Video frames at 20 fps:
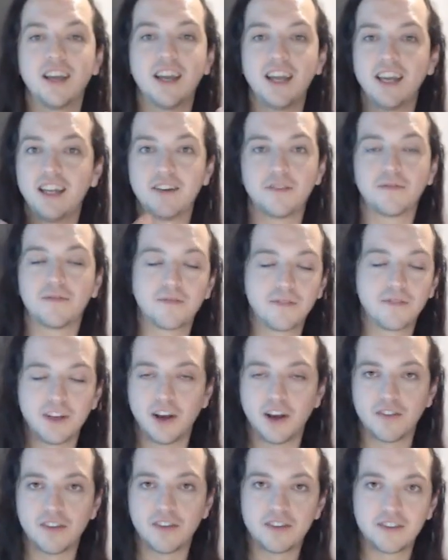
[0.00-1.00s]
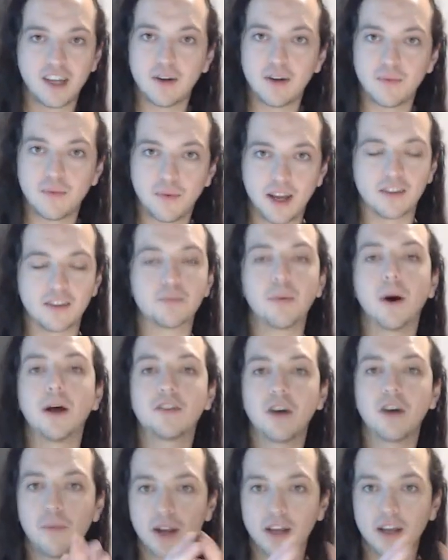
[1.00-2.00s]
end of this 10 weeks, by the
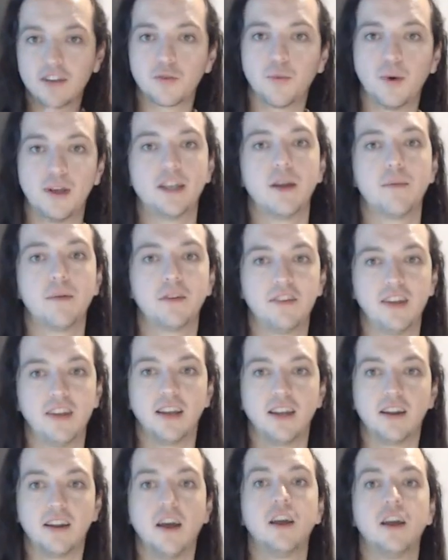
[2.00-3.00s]
time we get to week number 10,